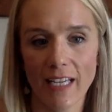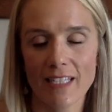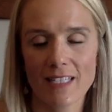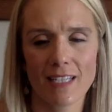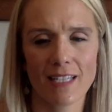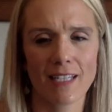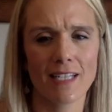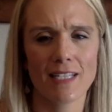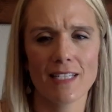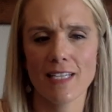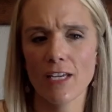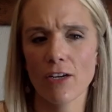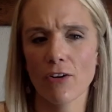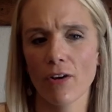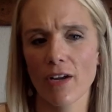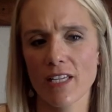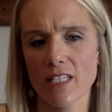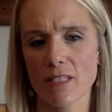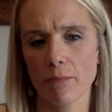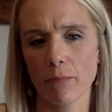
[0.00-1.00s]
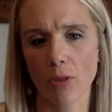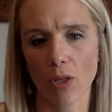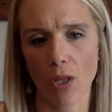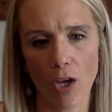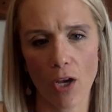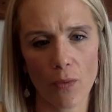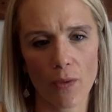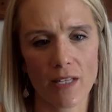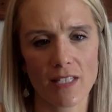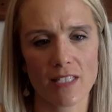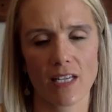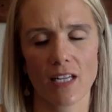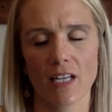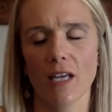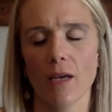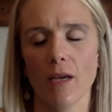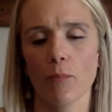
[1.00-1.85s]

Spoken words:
It's going to decrease bloat. It's going to